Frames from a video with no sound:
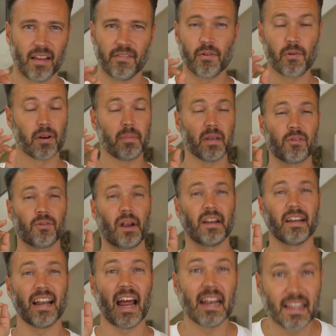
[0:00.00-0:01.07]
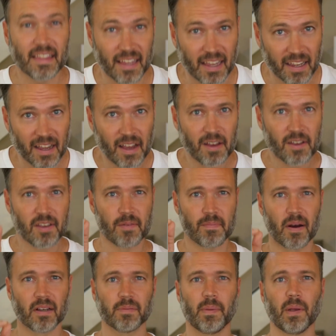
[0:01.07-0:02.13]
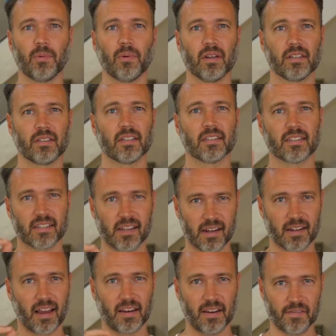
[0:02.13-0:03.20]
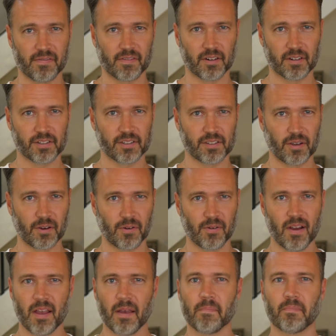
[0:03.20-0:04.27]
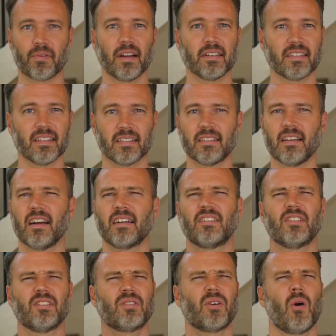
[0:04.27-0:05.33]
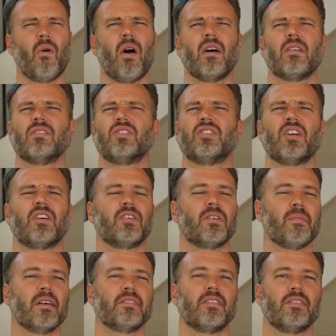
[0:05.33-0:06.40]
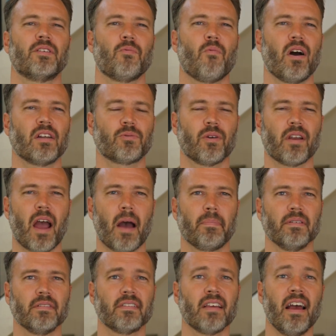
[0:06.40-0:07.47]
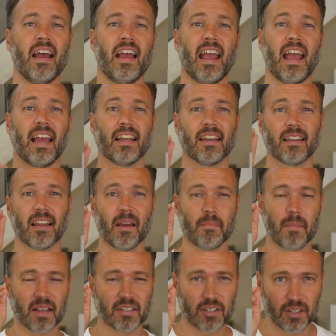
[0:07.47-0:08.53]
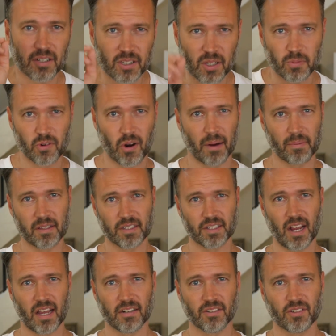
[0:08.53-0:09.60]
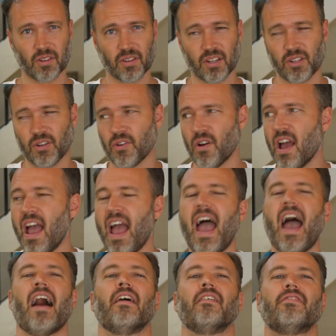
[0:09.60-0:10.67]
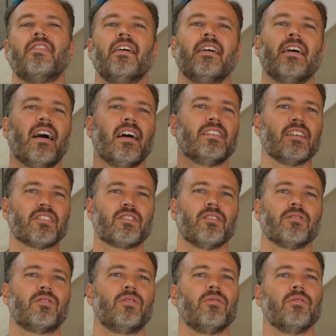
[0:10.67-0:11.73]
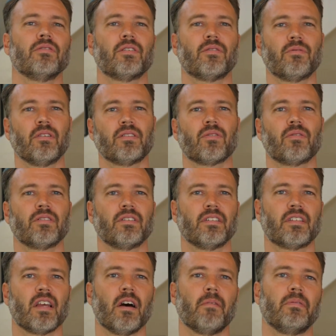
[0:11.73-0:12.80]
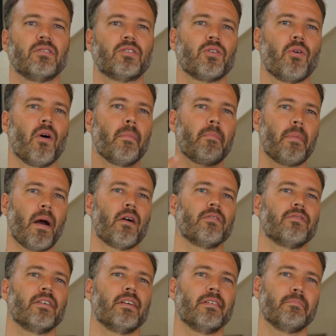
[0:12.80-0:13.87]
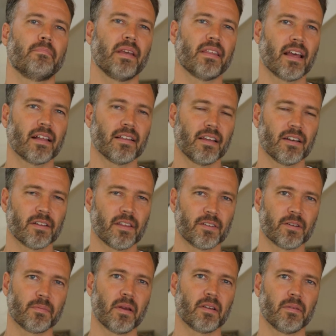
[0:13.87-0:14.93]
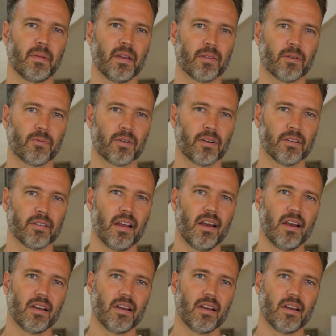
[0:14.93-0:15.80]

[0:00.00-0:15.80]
If you want to be great at anything, you must be willing to suck at it first. So embrace the suck. Just go out and share your message and watch what happens. And make sure you subscribe to this channel so that you have additional tools and resources to help you show up powerfully and be that leader that you're meant to be in the world.